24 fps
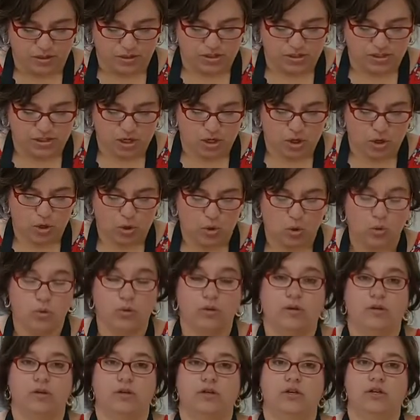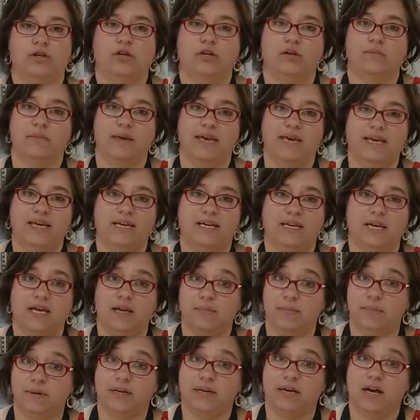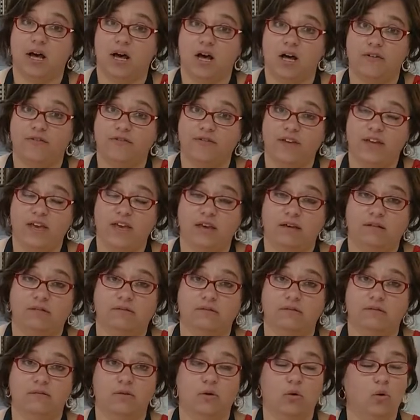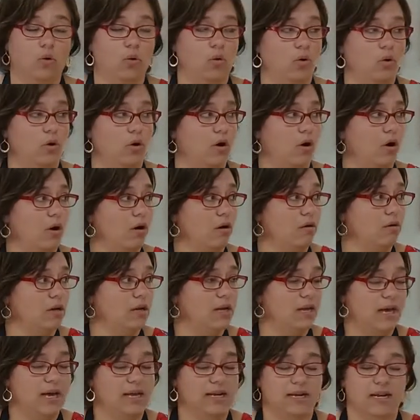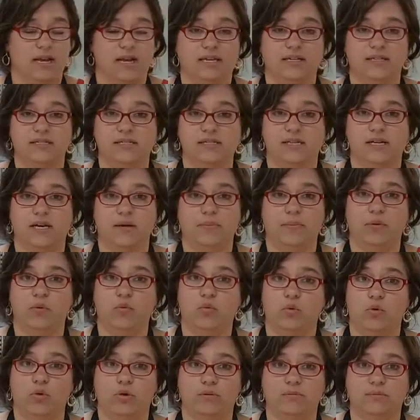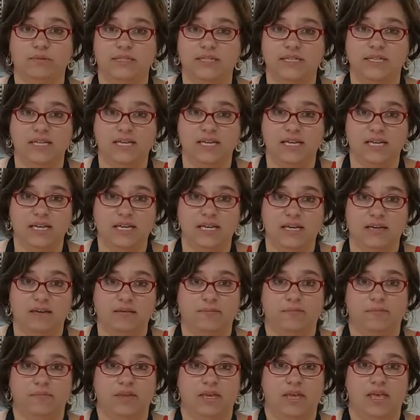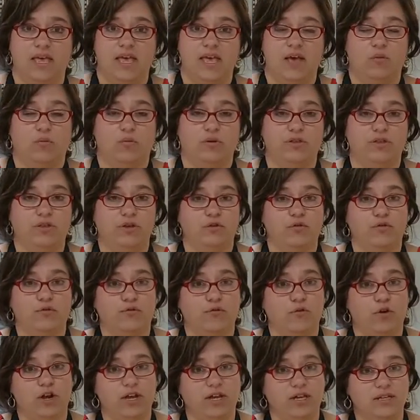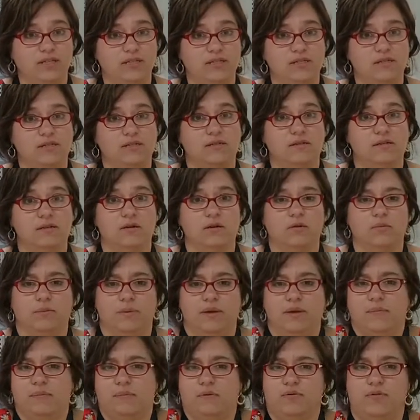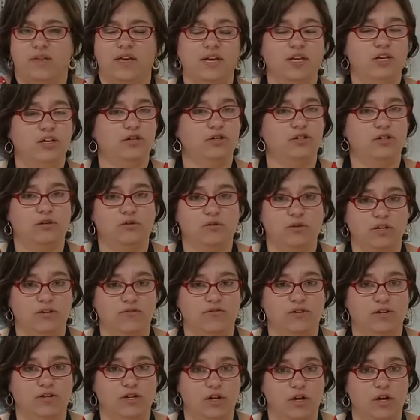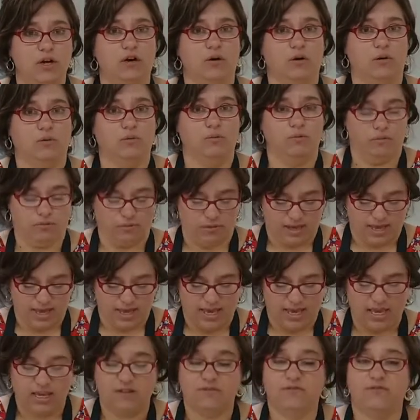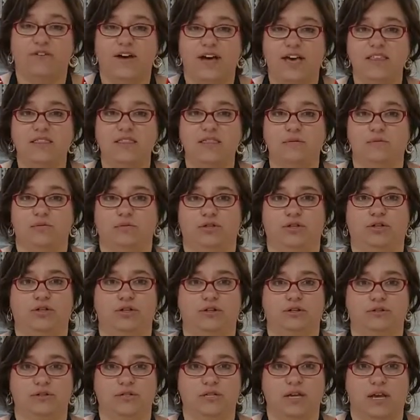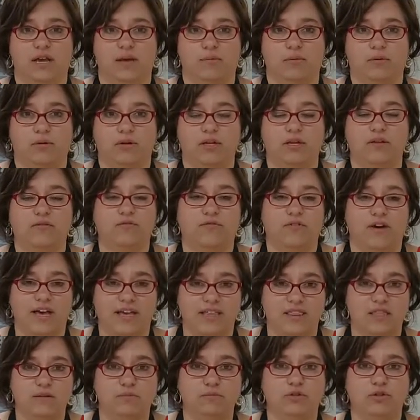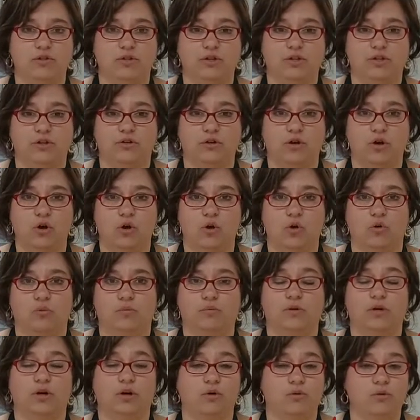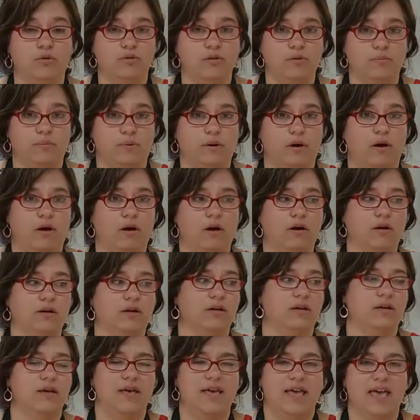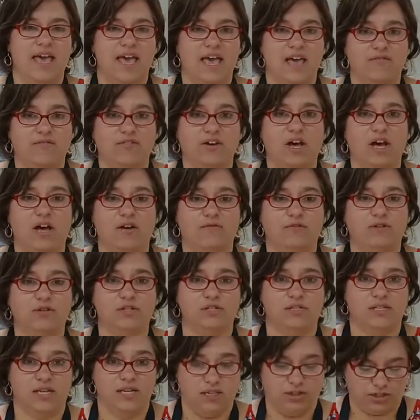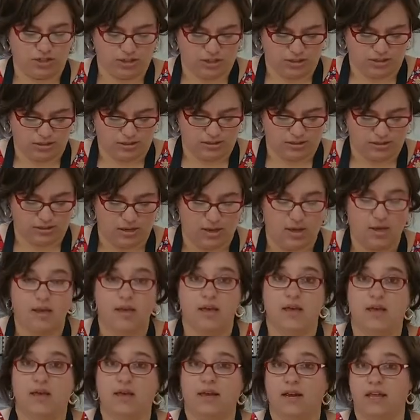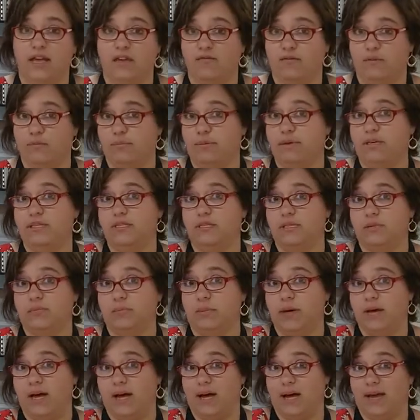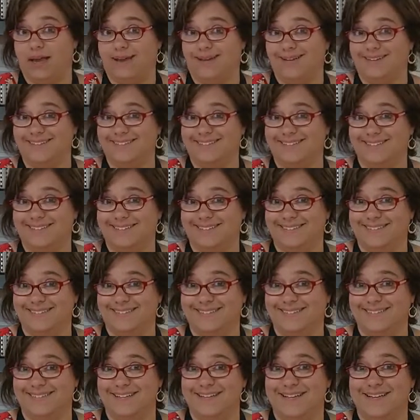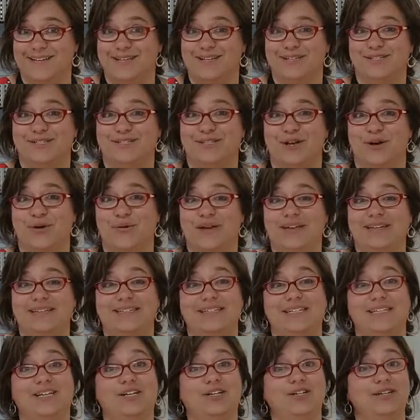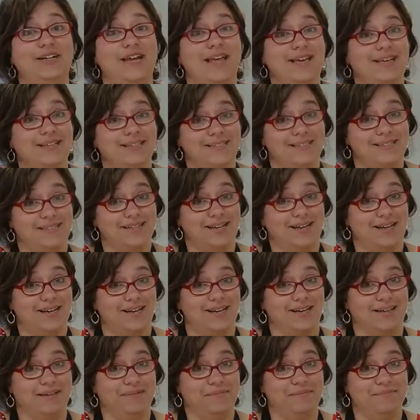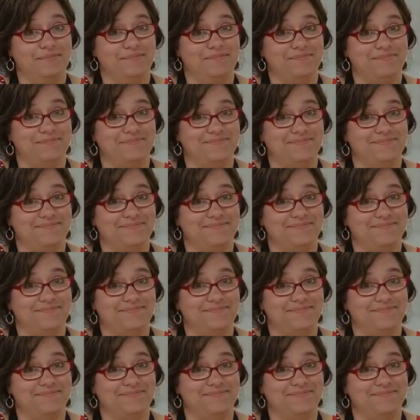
so you can make a cup of coffee or a nice cup of warm tea with your friends, people that you don't even know. Invite them to your table, invite them to your home, go to the park, have conversations, and have a piece of pie. So until next time,